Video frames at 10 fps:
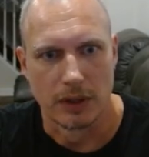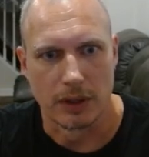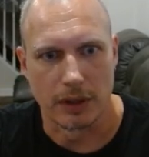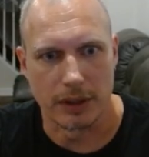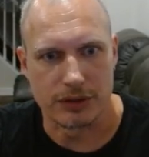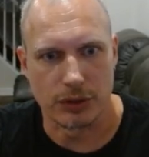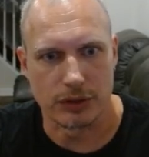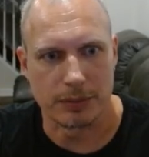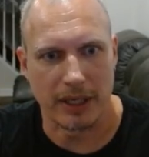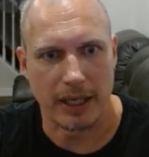Alright, so
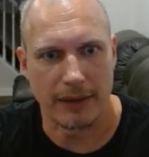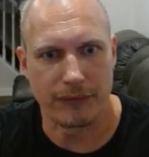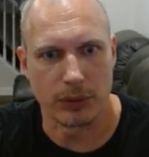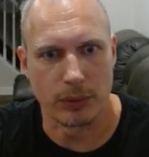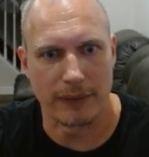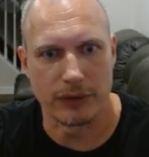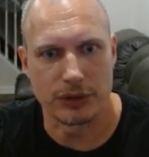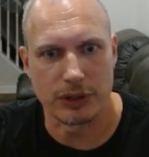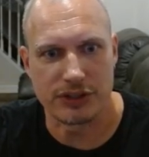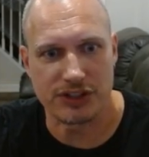it's my Halfling
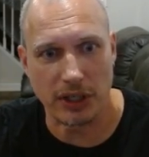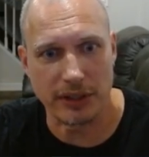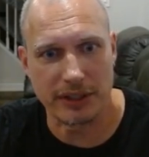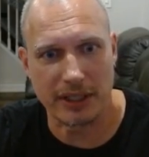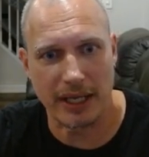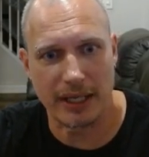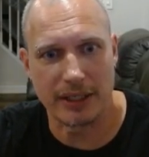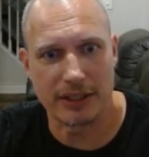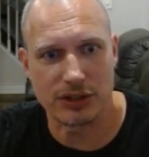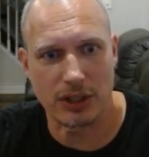Refugee. Stunned again.
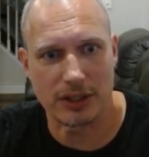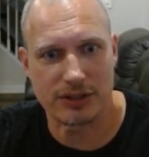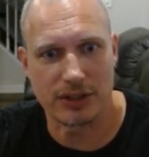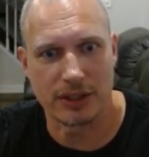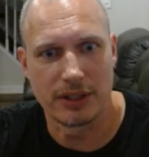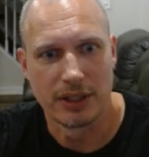Exhausted.